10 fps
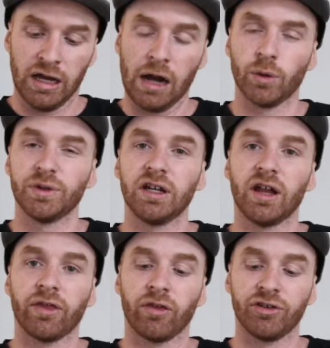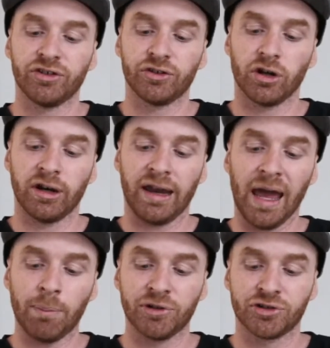I really like that this has got an
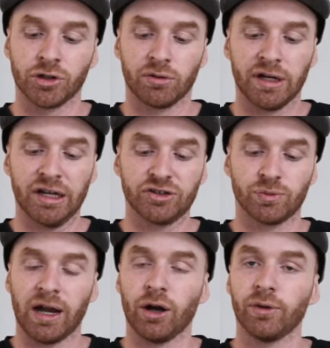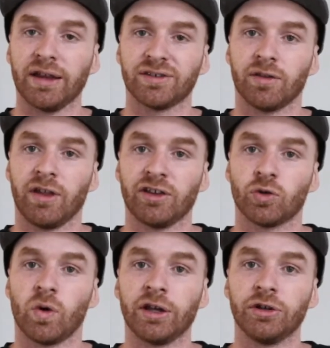aperture ring as well. That's something that's
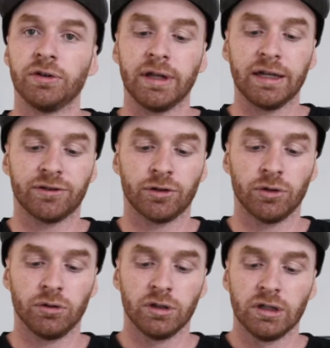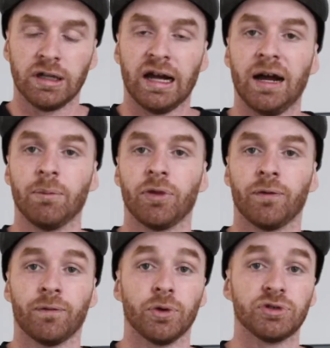quite unique to um, the
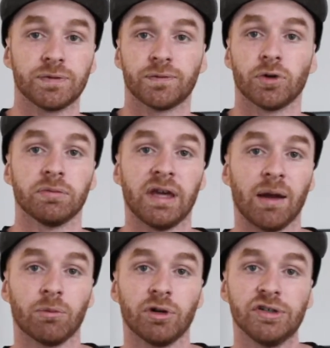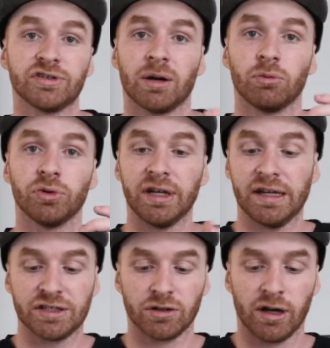Fujifilm cameras and I'm really
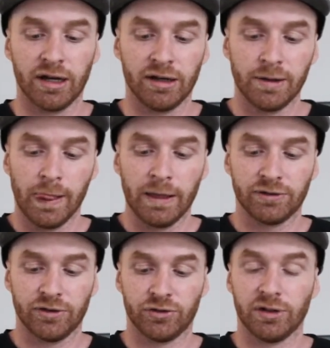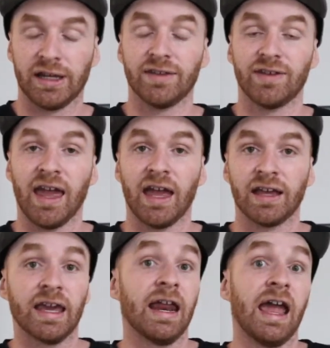excited to sort of get
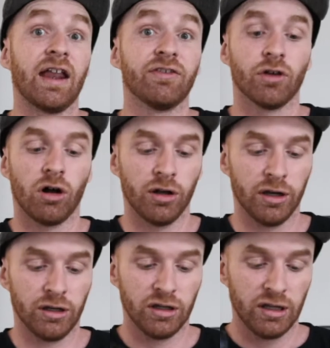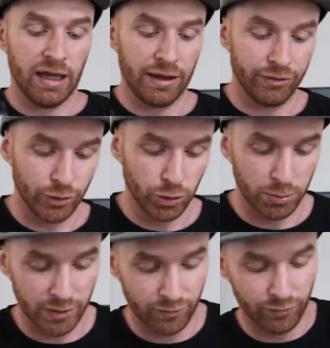get hands on and, and do a
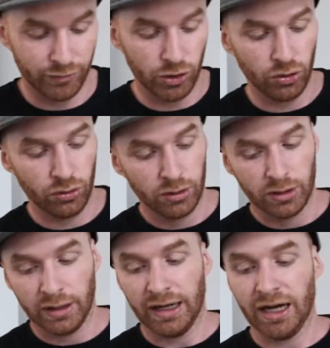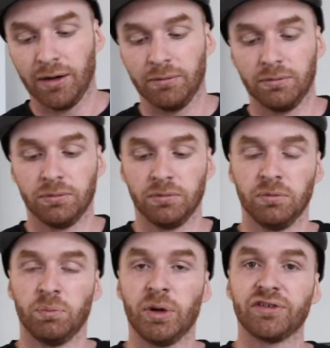bit of review um,
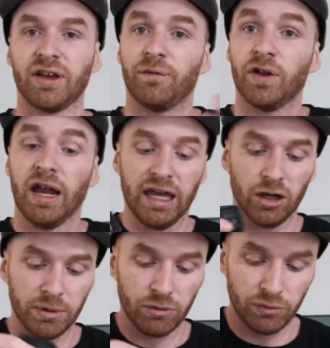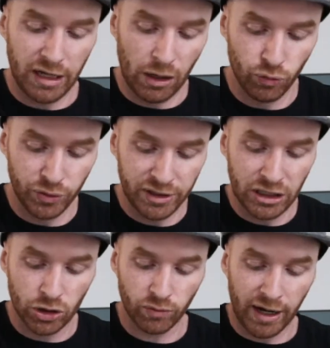because I feel like it'll be a
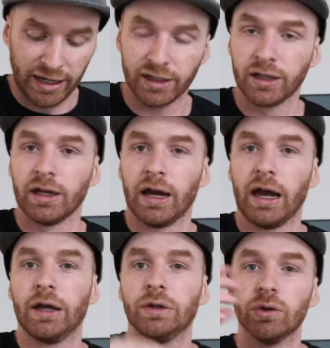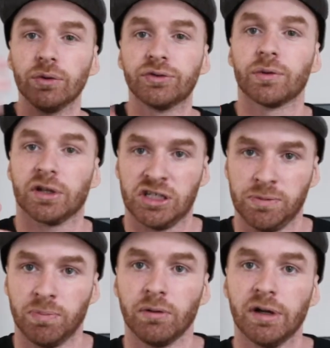really great uh, user
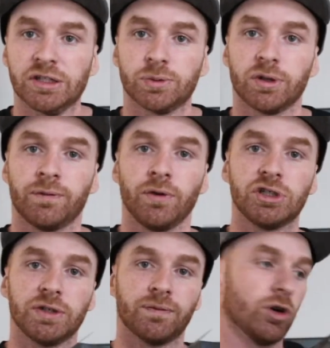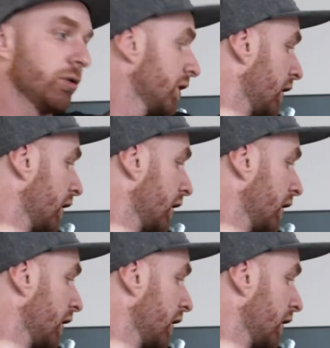experience with the Fujifilm